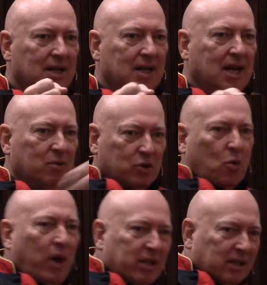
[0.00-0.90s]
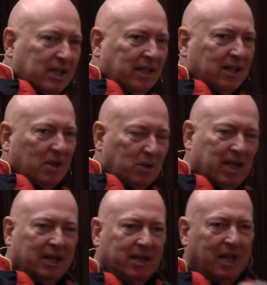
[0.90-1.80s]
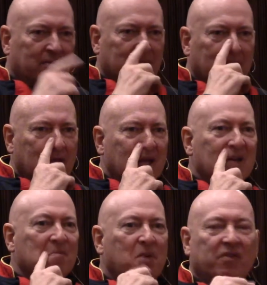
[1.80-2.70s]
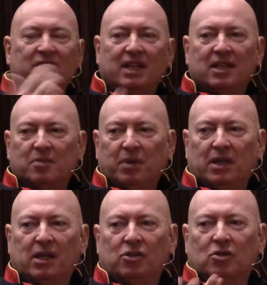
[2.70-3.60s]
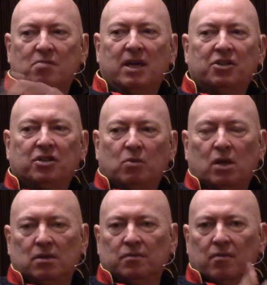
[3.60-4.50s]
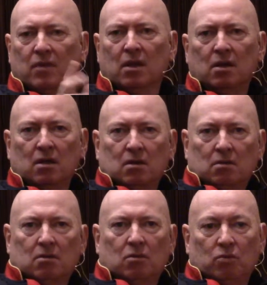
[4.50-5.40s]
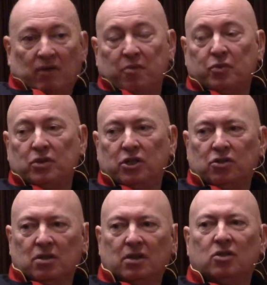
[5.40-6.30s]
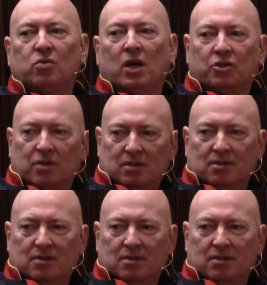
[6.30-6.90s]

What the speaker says: I was a waiter in Italy when I came. But obviously, they speak English. The manager said, well, we have a position, dishwasher.